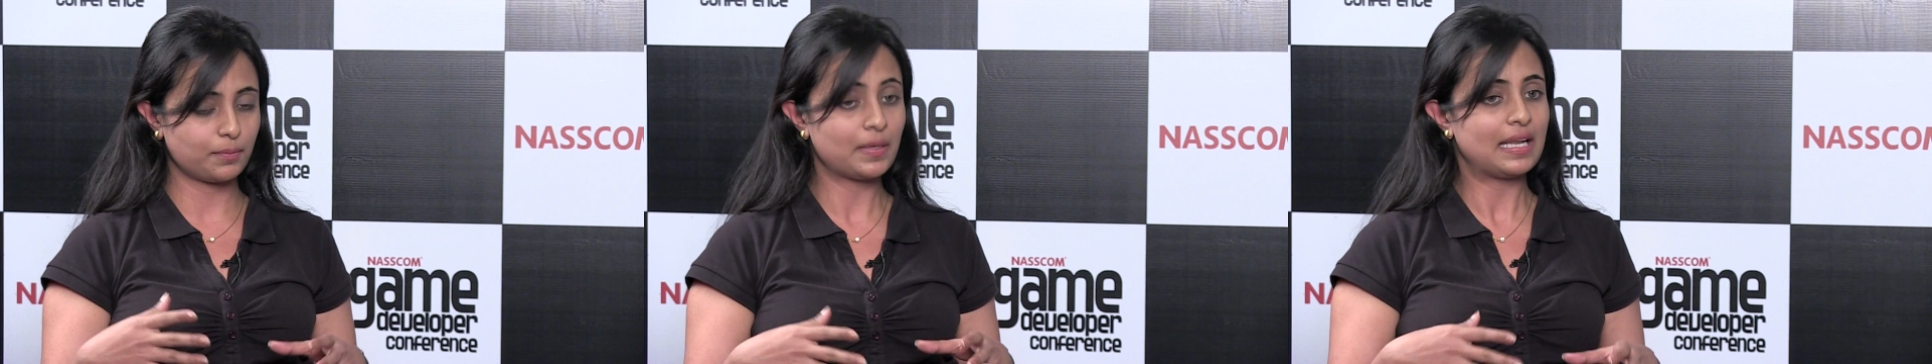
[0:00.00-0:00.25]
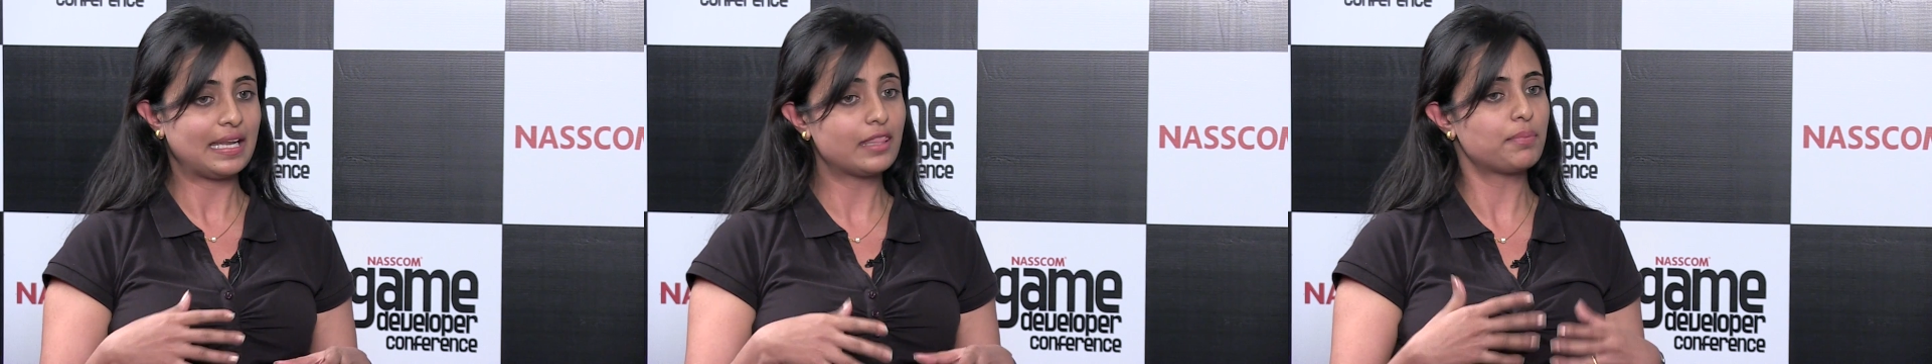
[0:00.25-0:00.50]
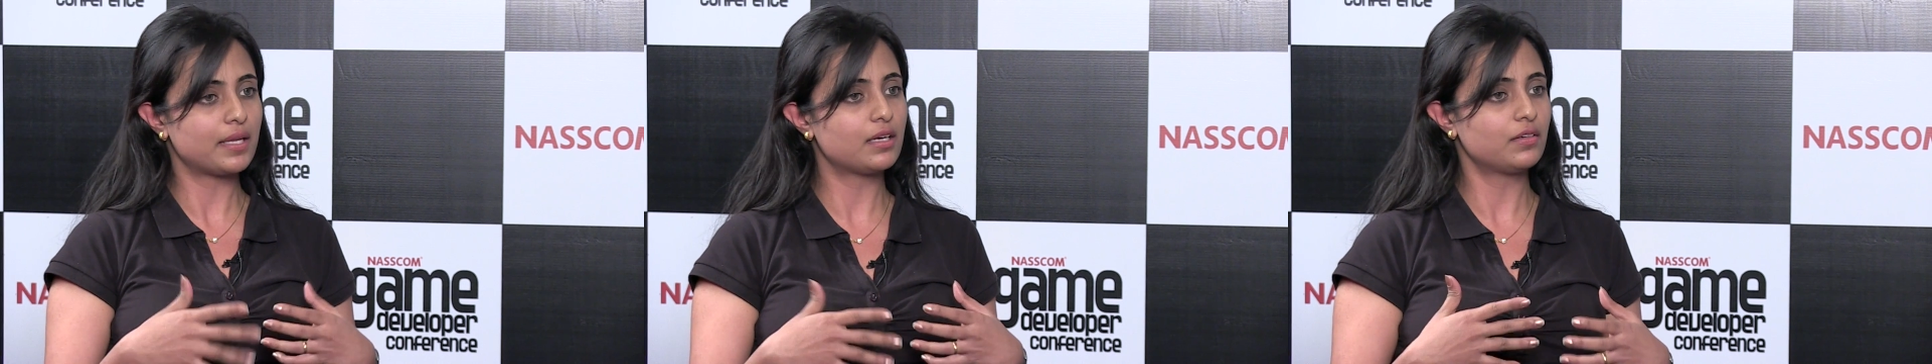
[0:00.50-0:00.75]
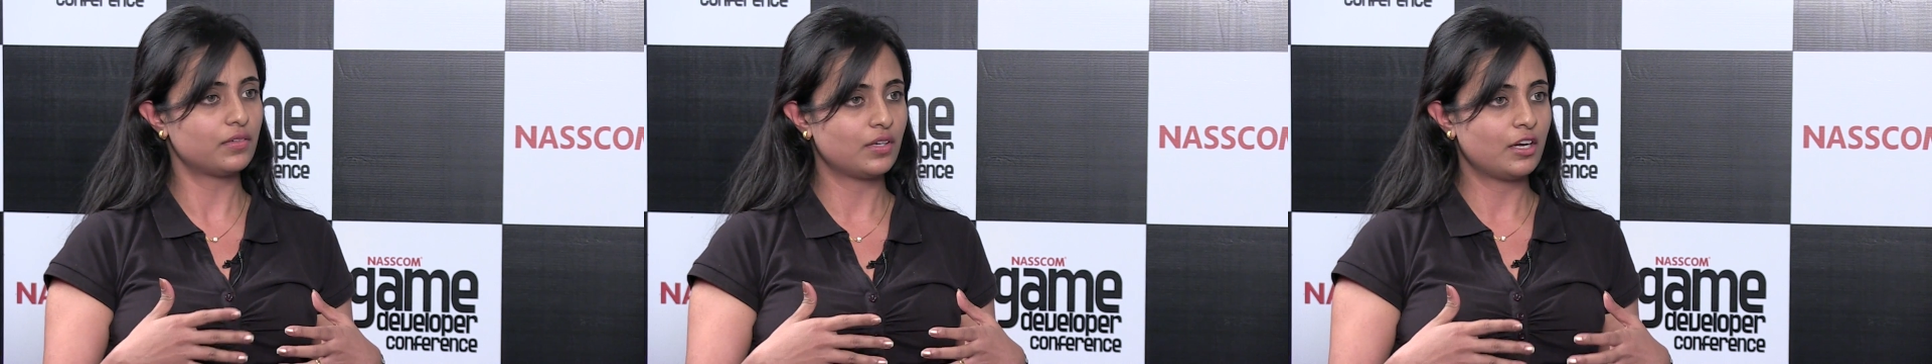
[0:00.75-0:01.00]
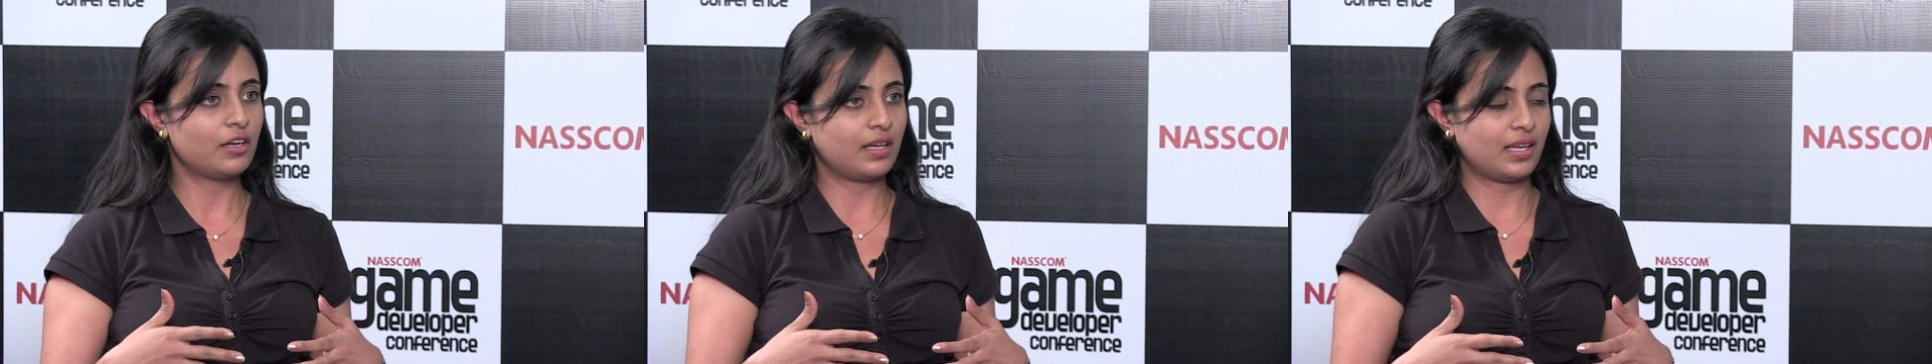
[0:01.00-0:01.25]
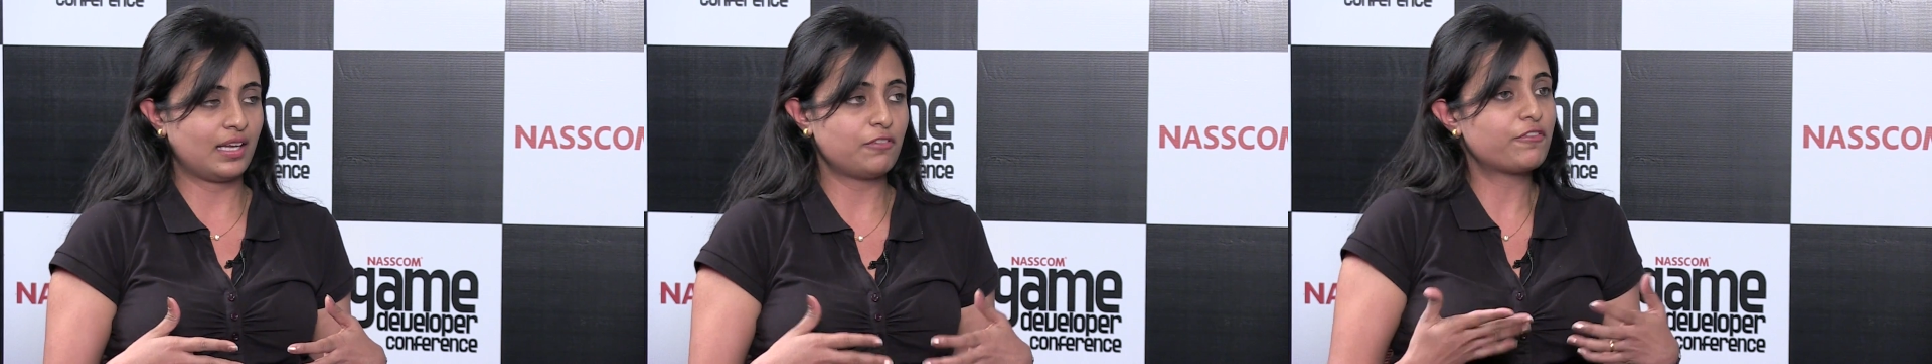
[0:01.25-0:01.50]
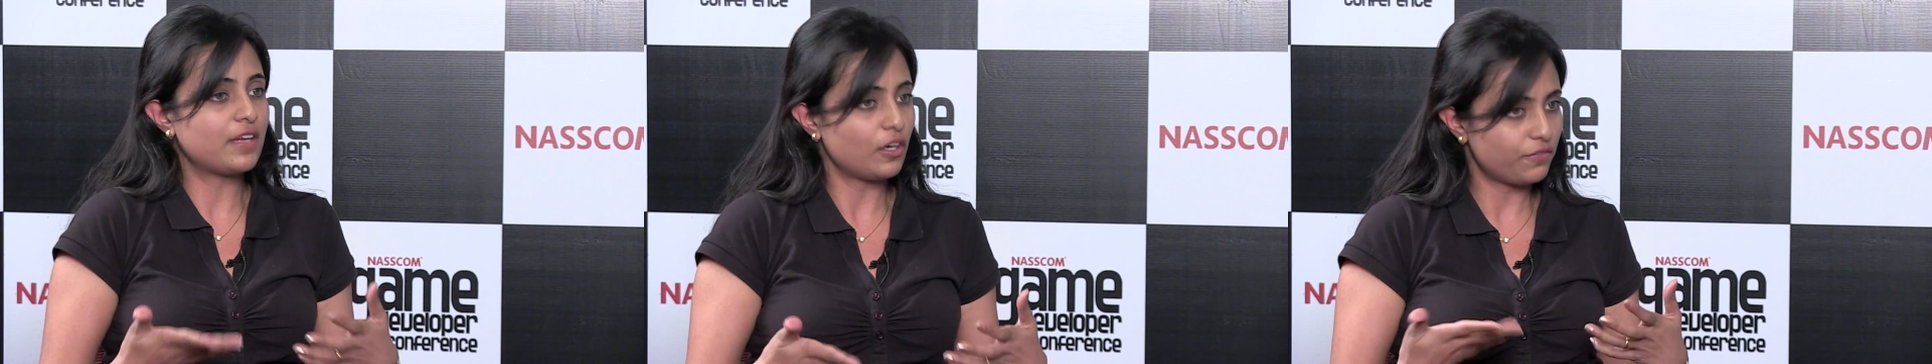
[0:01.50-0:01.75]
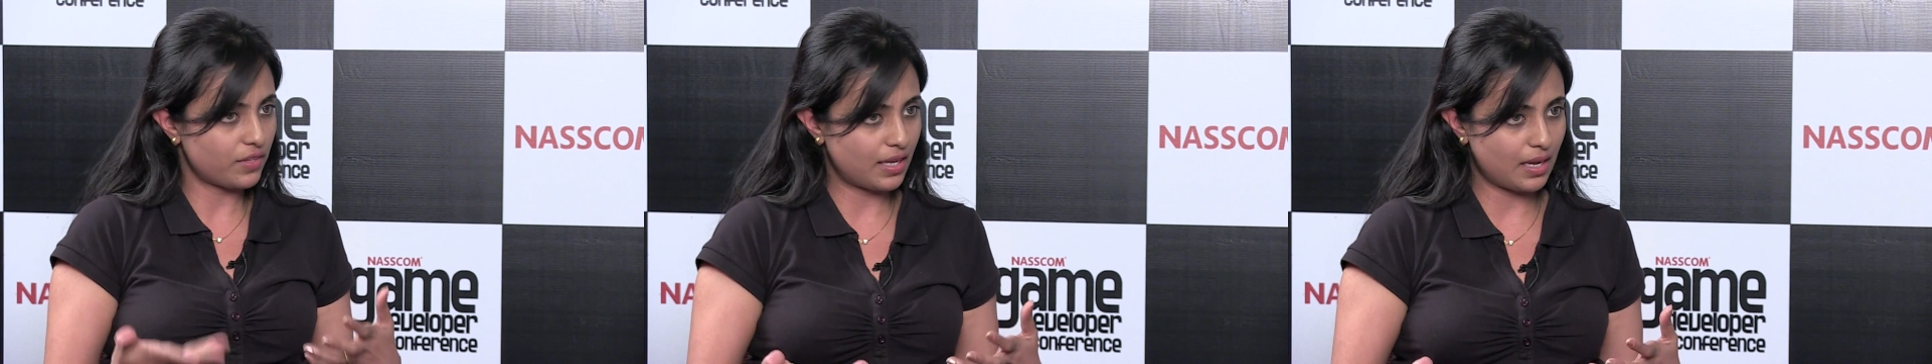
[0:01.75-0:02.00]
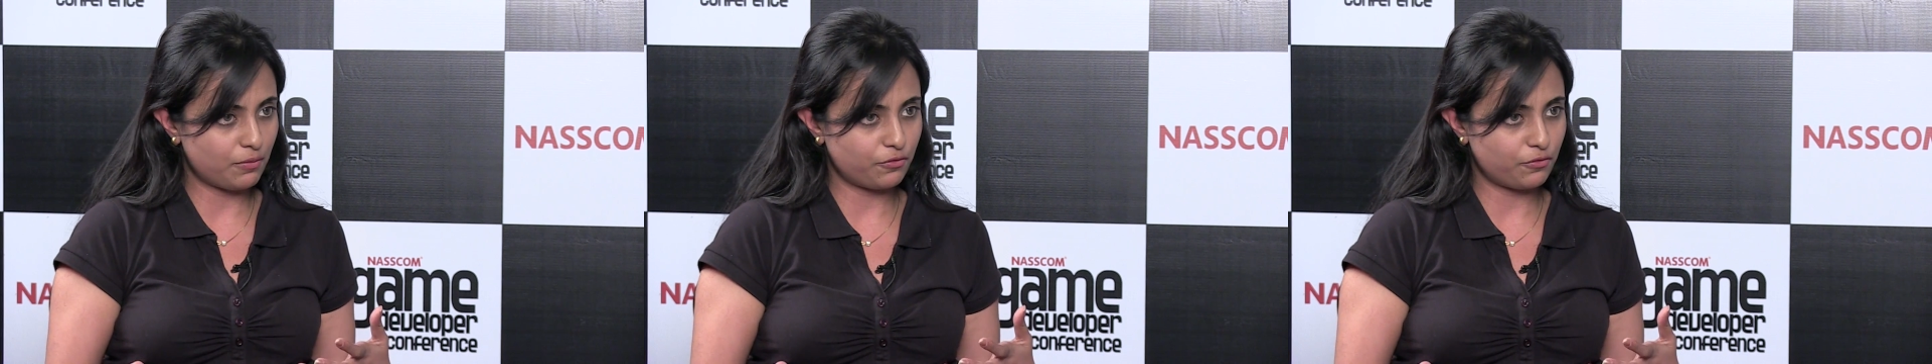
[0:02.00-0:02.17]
let the player get a feel of the game